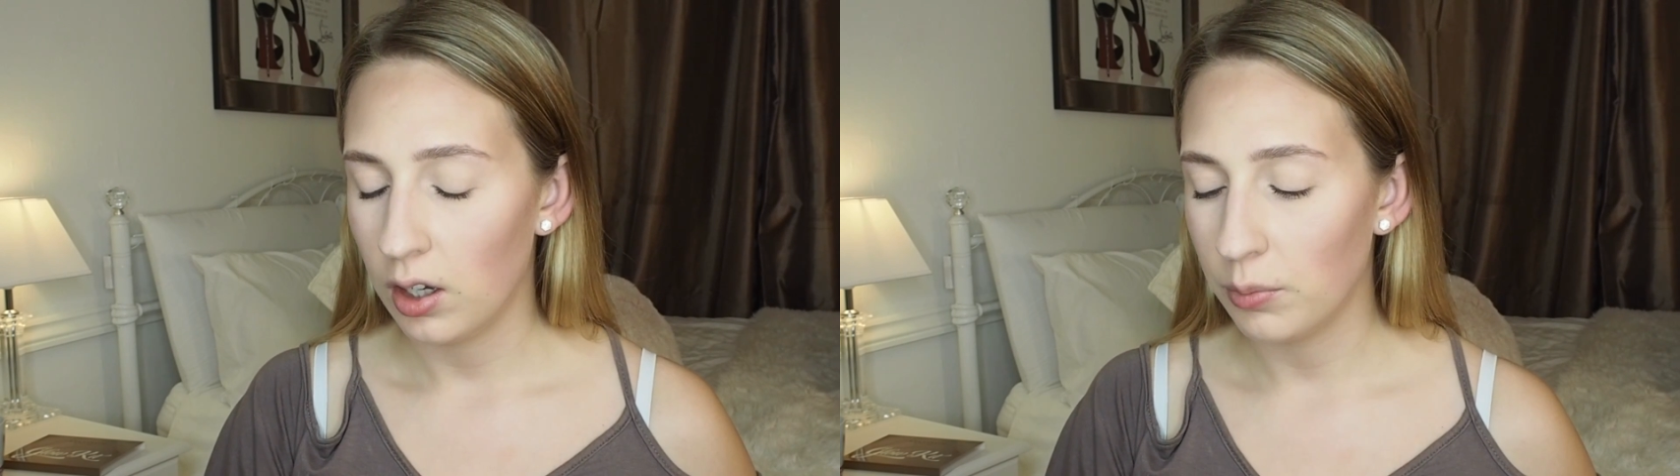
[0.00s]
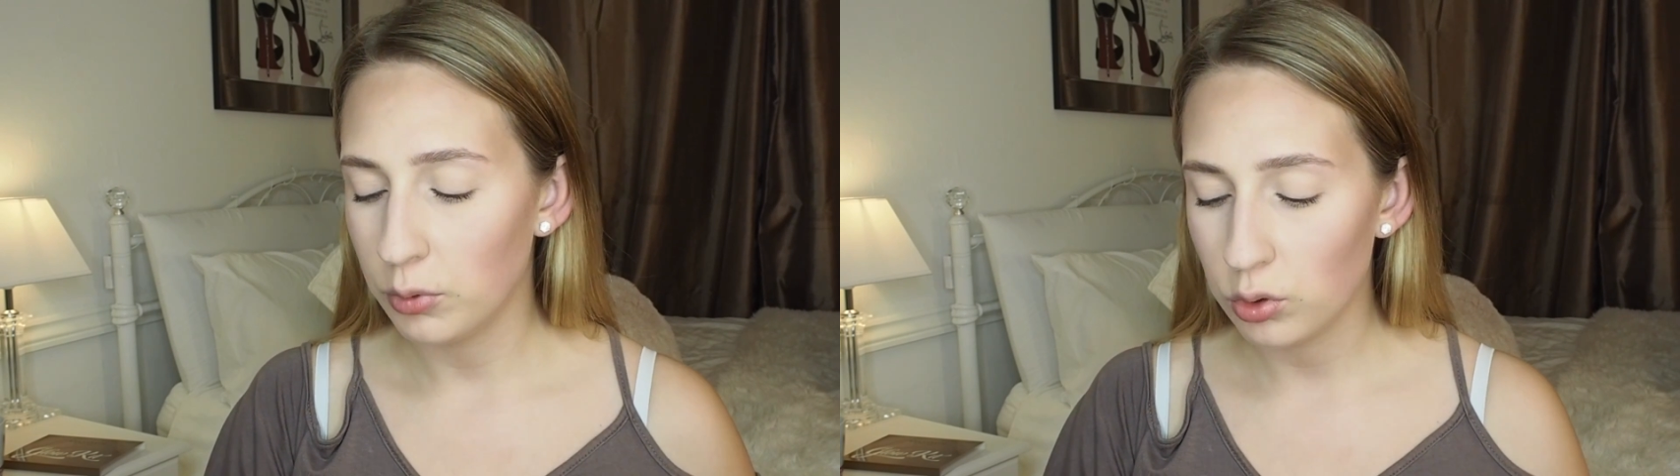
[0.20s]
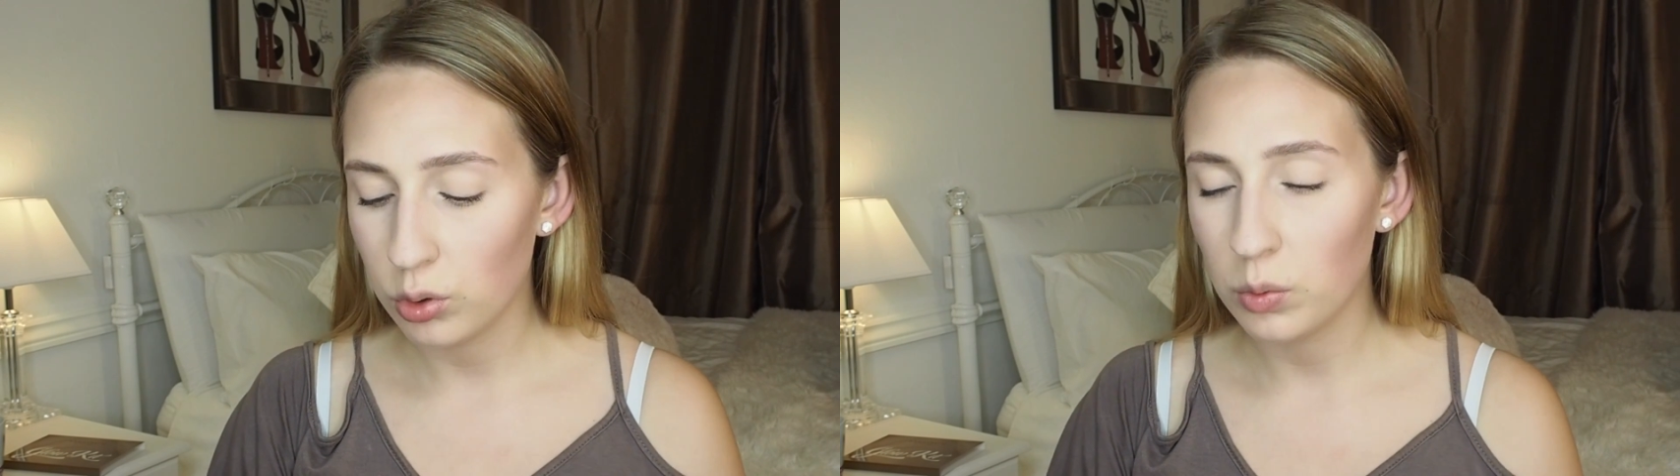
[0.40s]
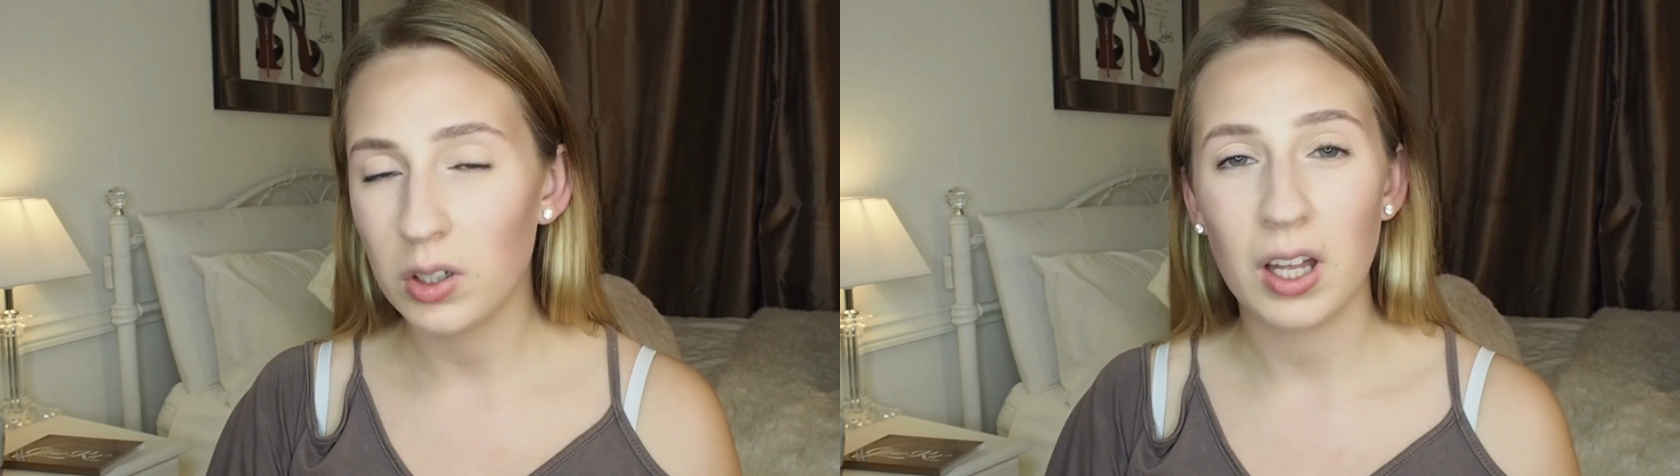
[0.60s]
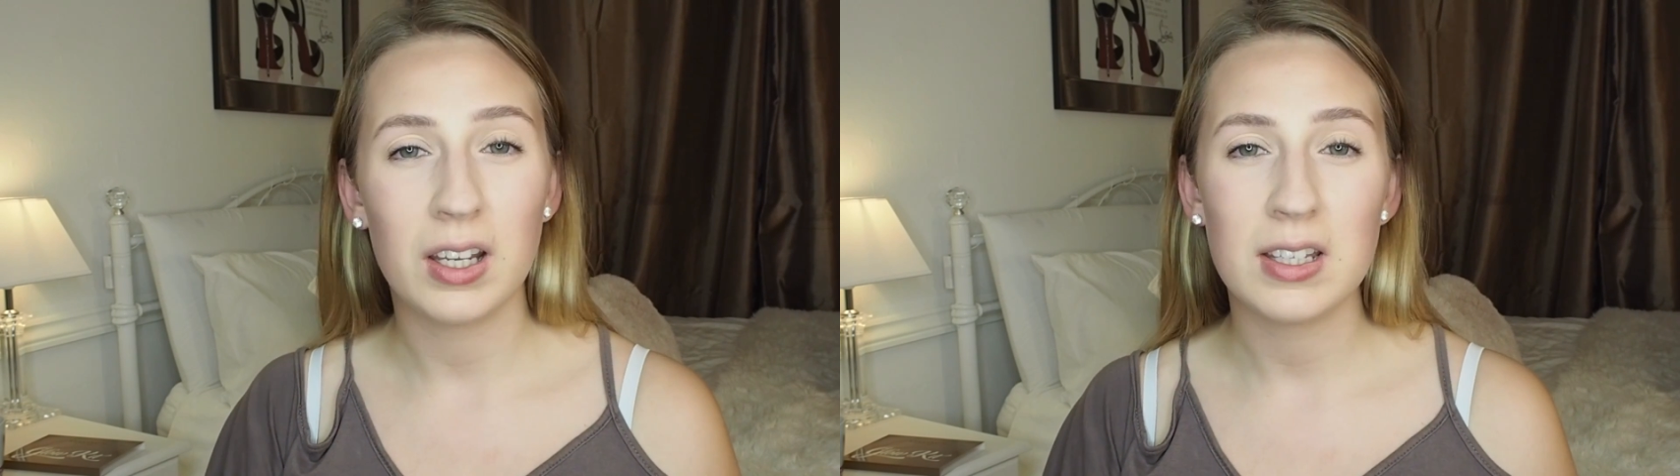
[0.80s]
I'm not sure
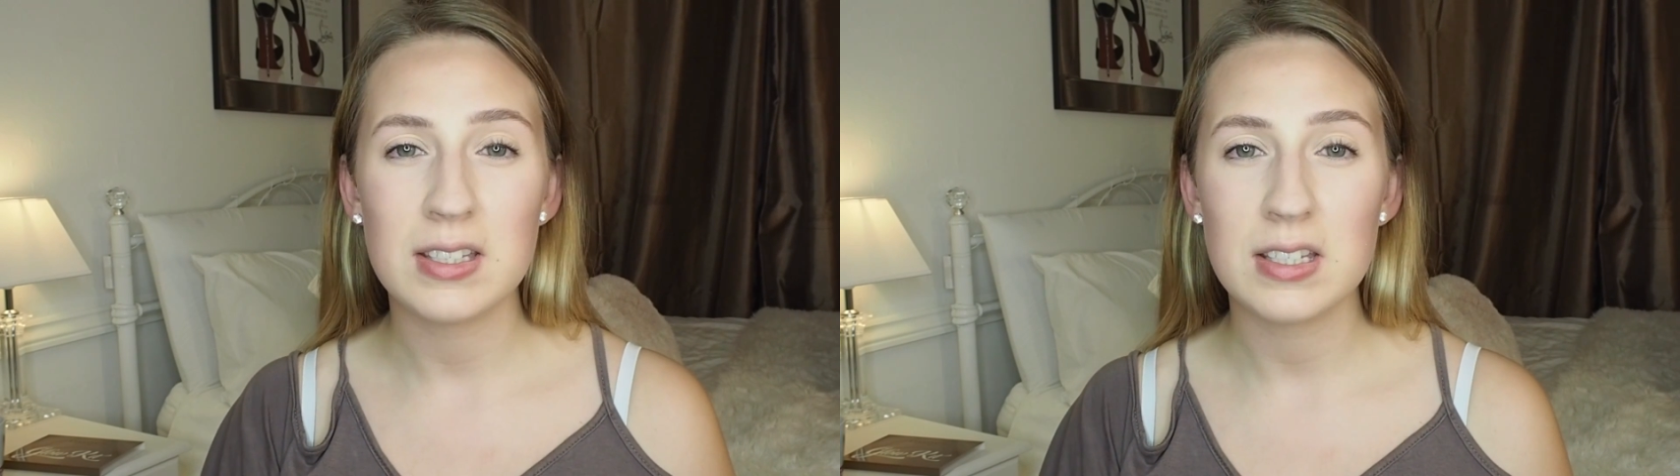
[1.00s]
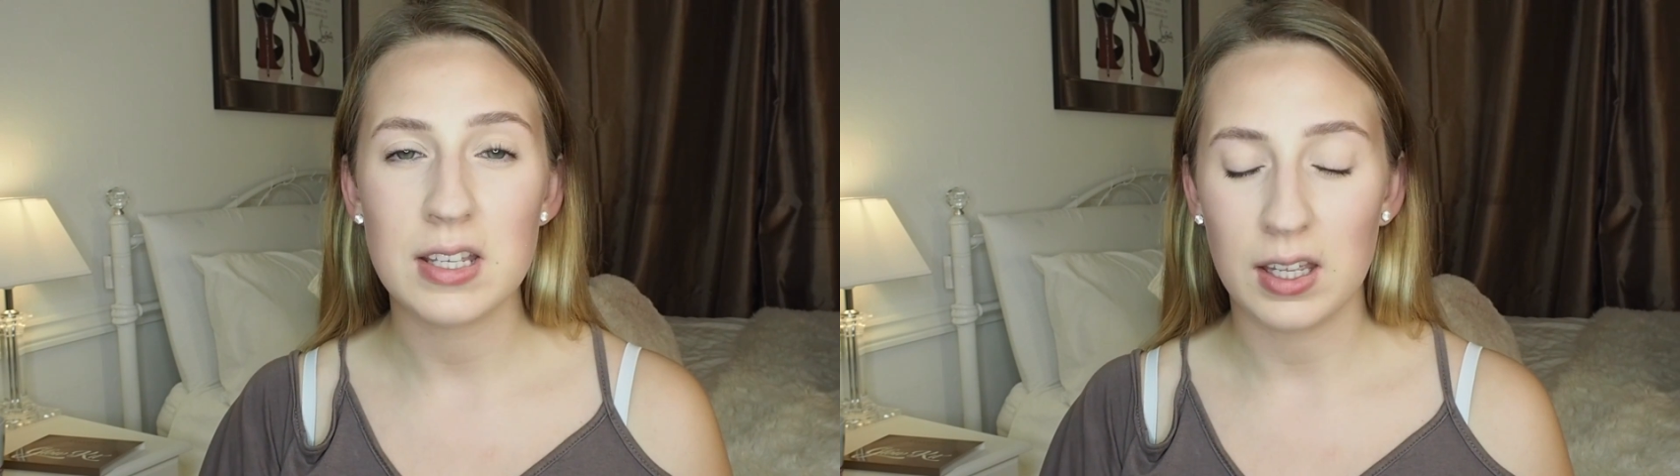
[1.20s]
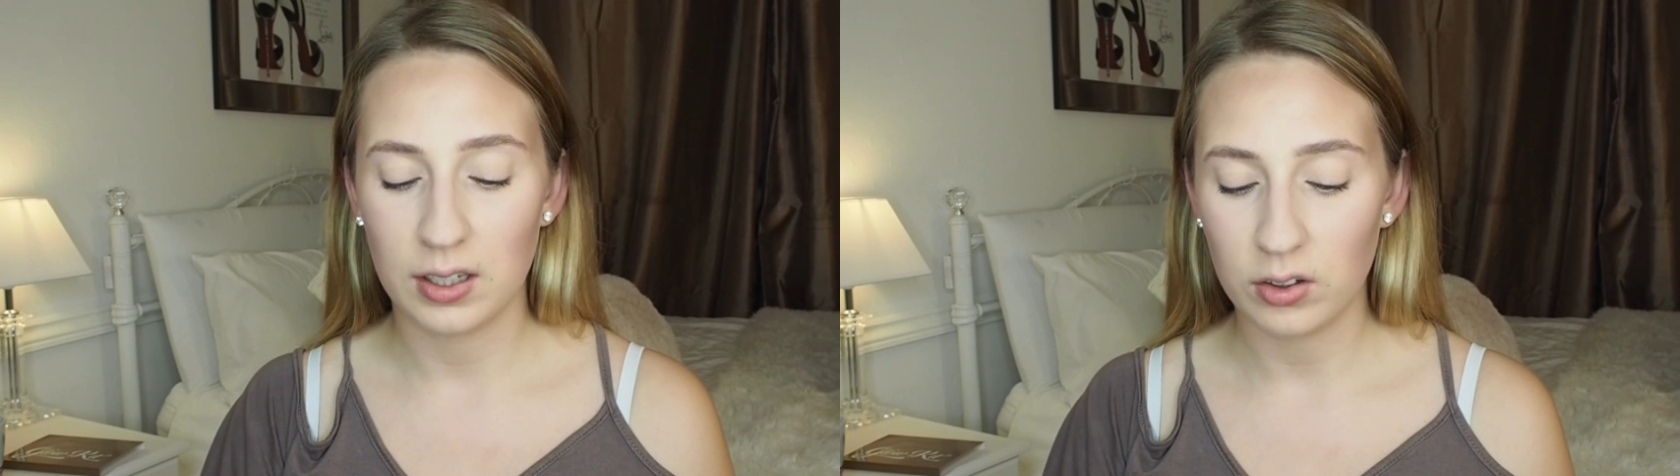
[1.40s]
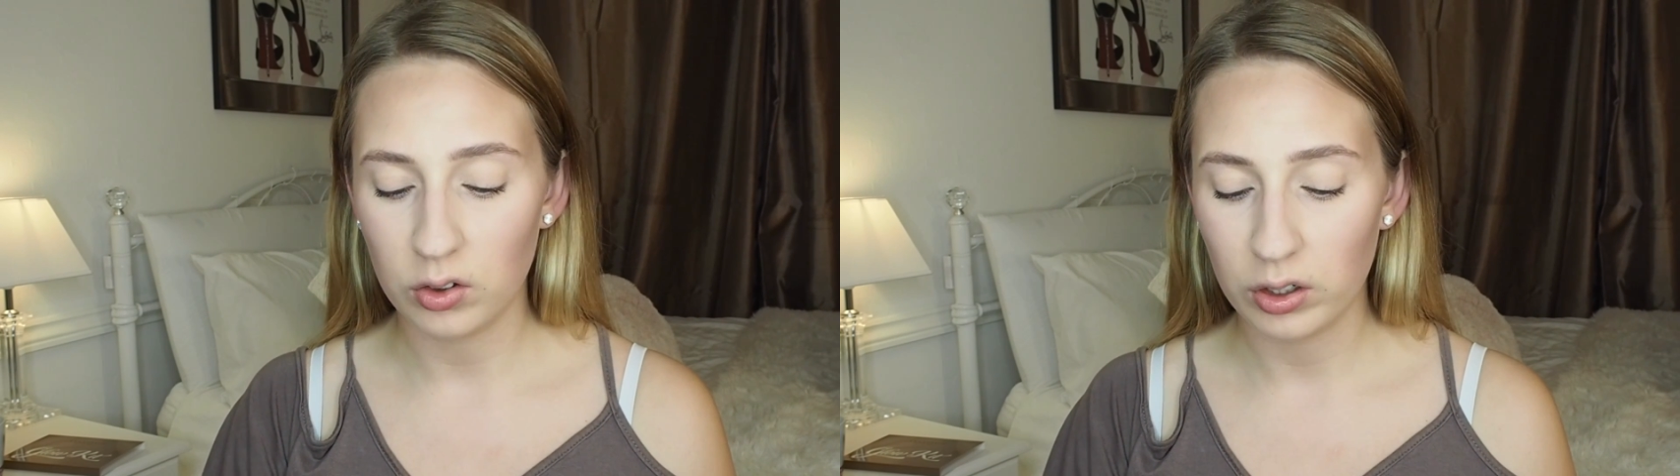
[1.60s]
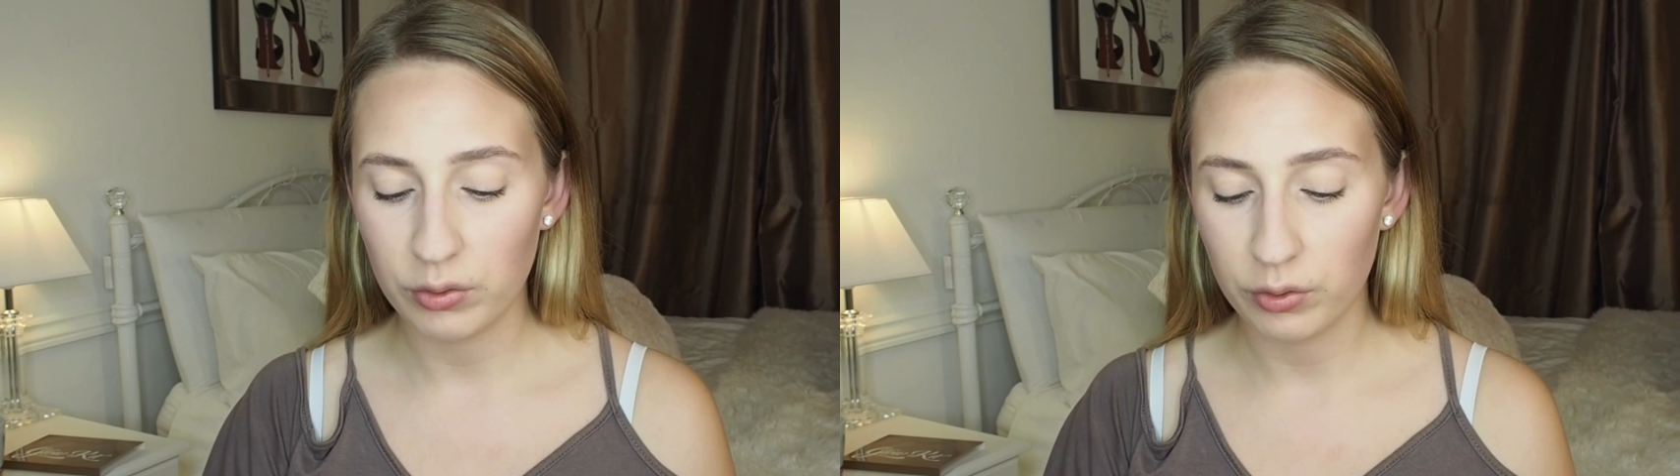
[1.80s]
what colour this is in. I
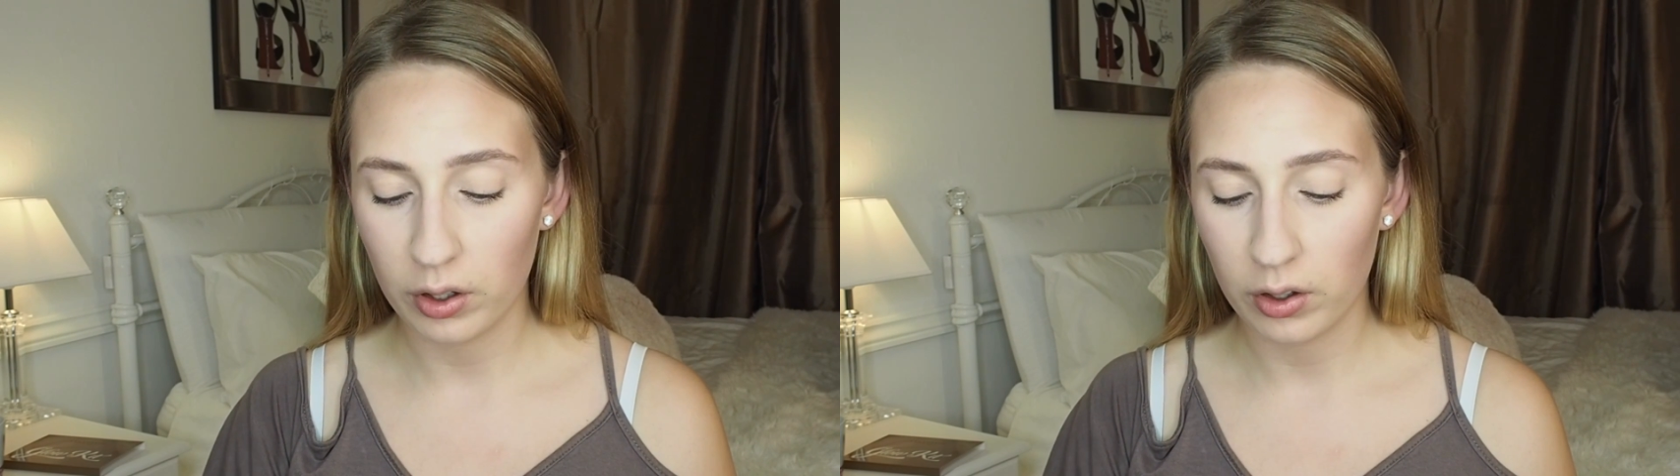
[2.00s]
got it